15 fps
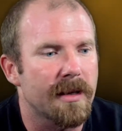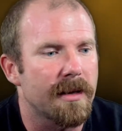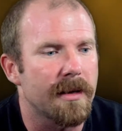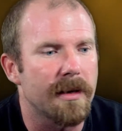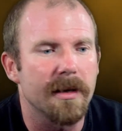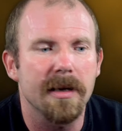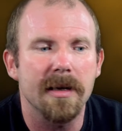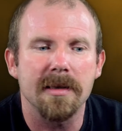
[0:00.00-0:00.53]

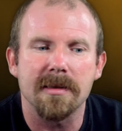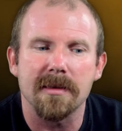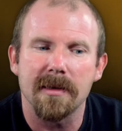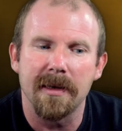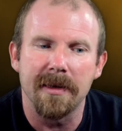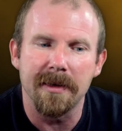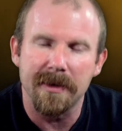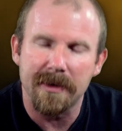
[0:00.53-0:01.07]
It is
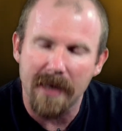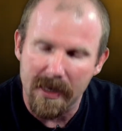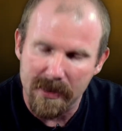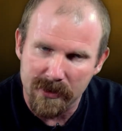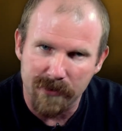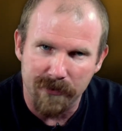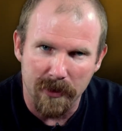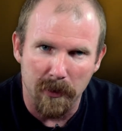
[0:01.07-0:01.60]
an
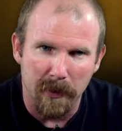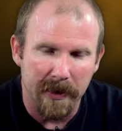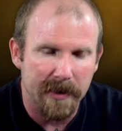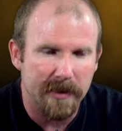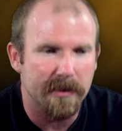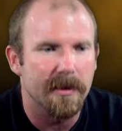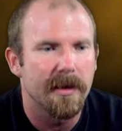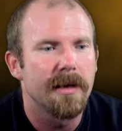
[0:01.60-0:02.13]
intense 3
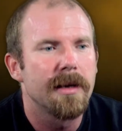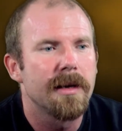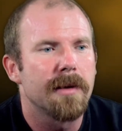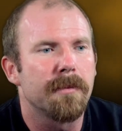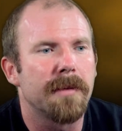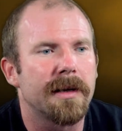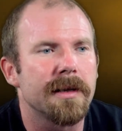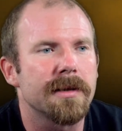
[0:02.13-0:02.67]
weeks,
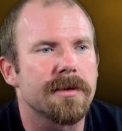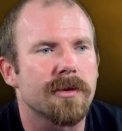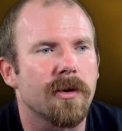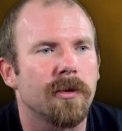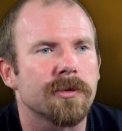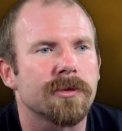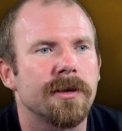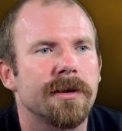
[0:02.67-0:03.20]
but it's
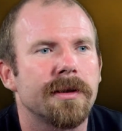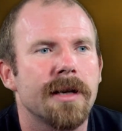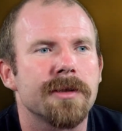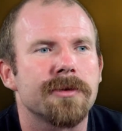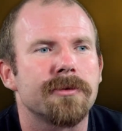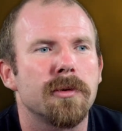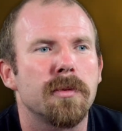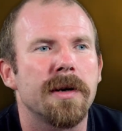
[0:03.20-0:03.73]
also
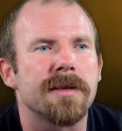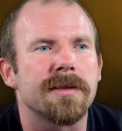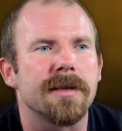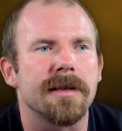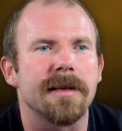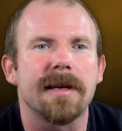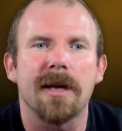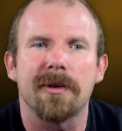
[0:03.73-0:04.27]
intense 3 weeks
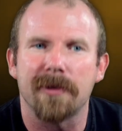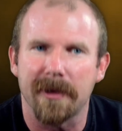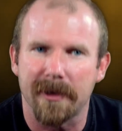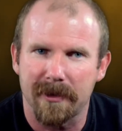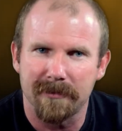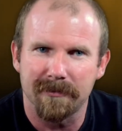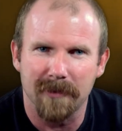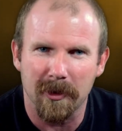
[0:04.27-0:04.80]
in a
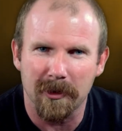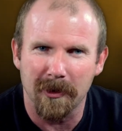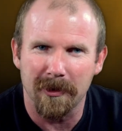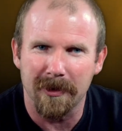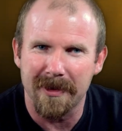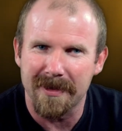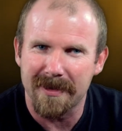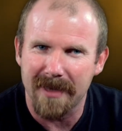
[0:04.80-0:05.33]
gathering, not
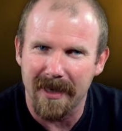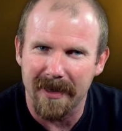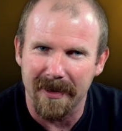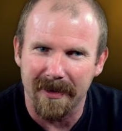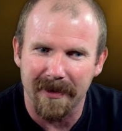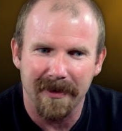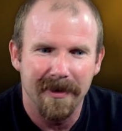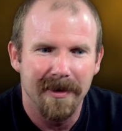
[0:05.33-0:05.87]
only in
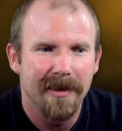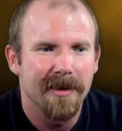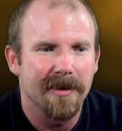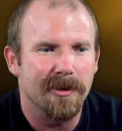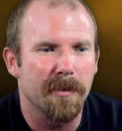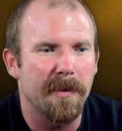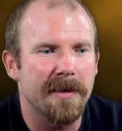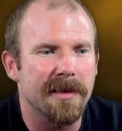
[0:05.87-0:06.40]
studying.
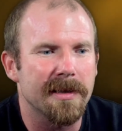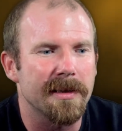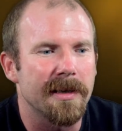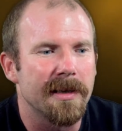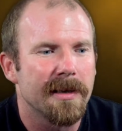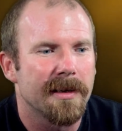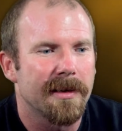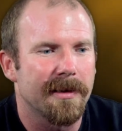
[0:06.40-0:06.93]
So
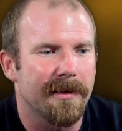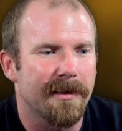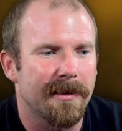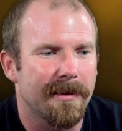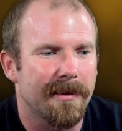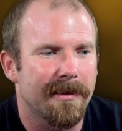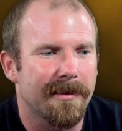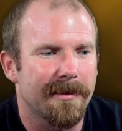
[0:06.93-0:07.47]
basically,
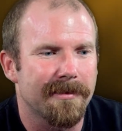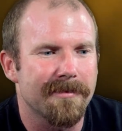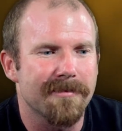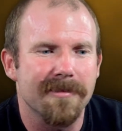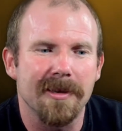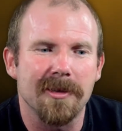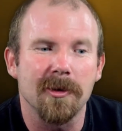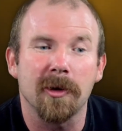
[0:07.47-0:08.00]

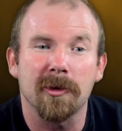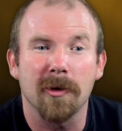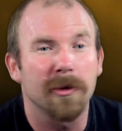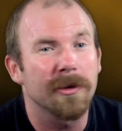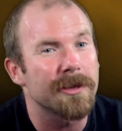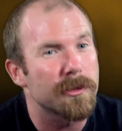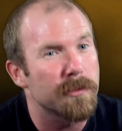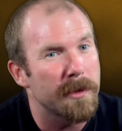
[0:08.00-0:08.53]
it's not
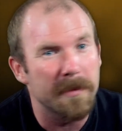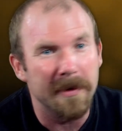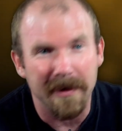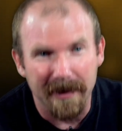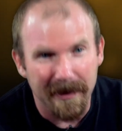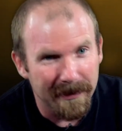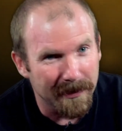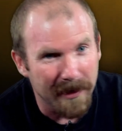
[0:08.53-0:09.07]
only
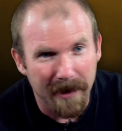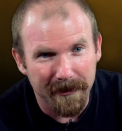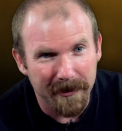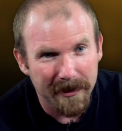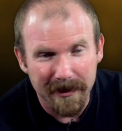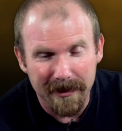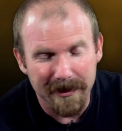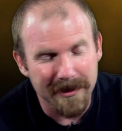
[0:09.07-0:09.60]
swimming and
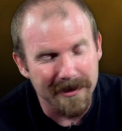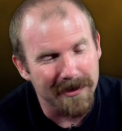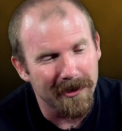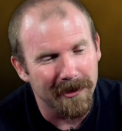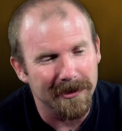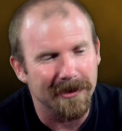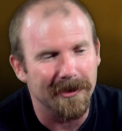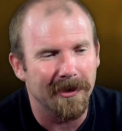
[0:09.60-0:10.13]
laughing, it's
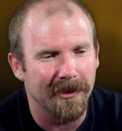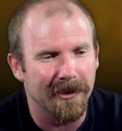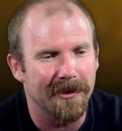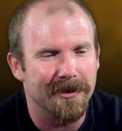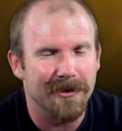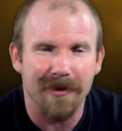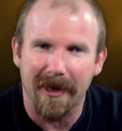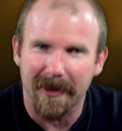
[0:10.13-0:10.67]

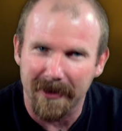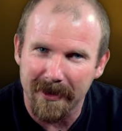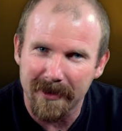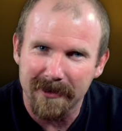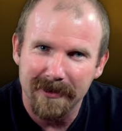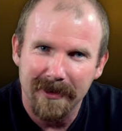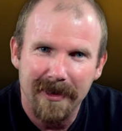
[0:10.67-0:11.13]
also struggling.